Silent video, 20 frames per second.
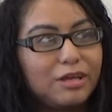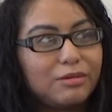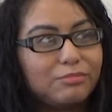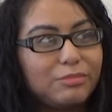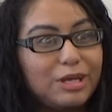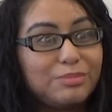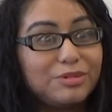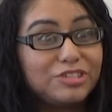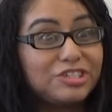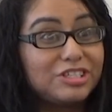
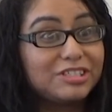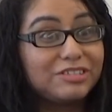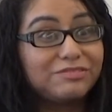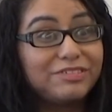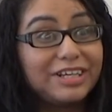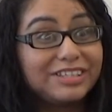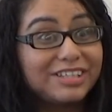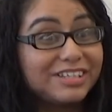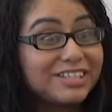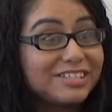maybe just the
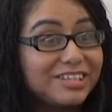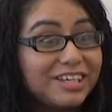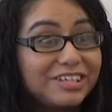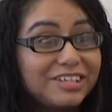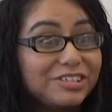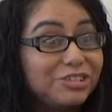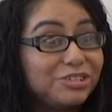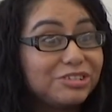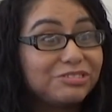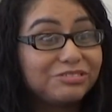fact that it's not
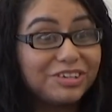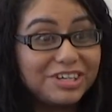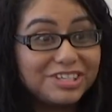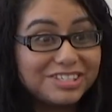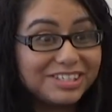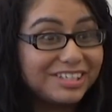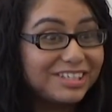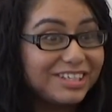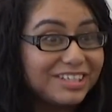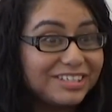a
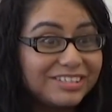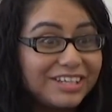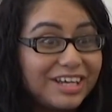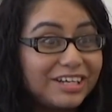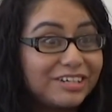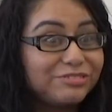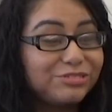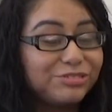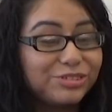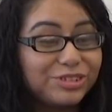university and it's
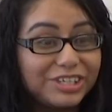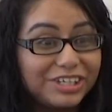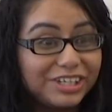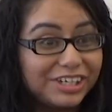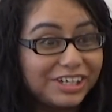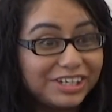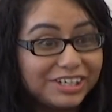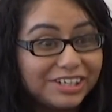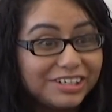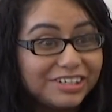not a
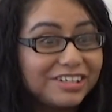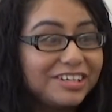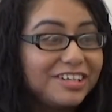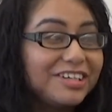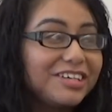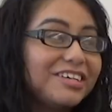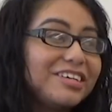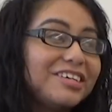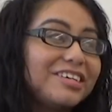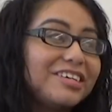4-year.
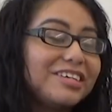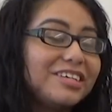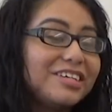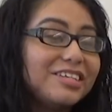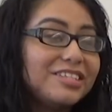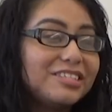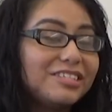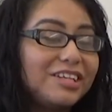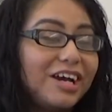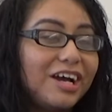
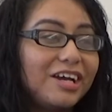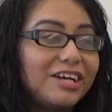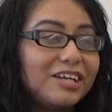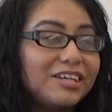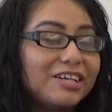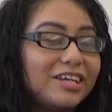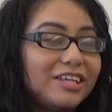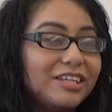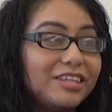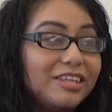There's
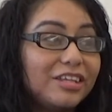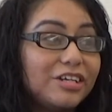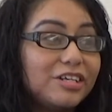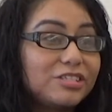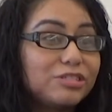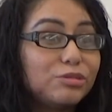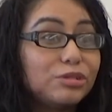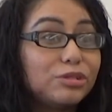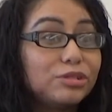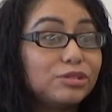
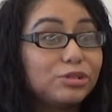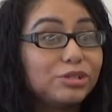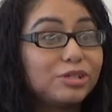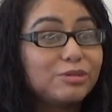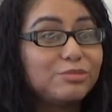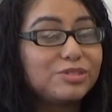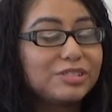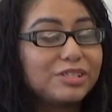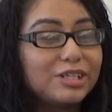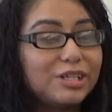no
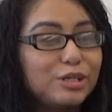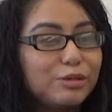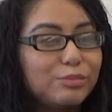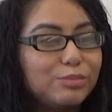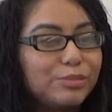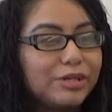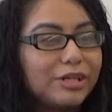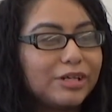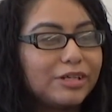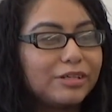dorms there,
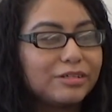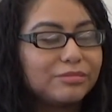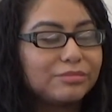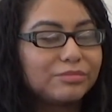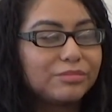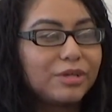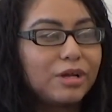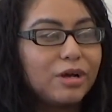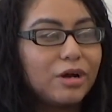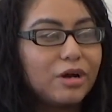but
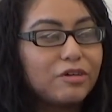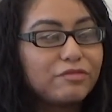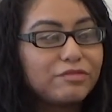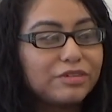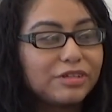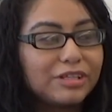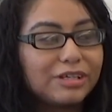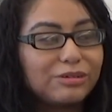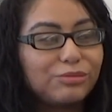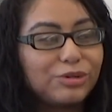
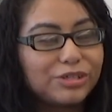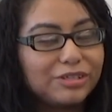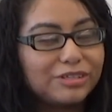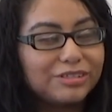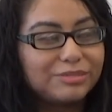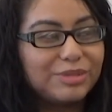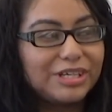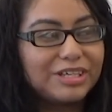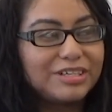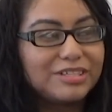hopefully they work
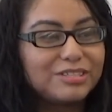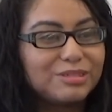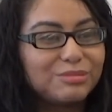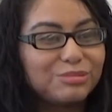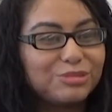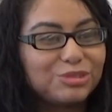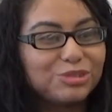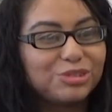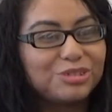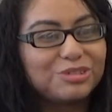on making
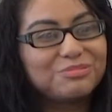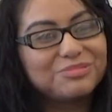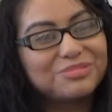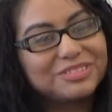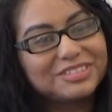some dorms.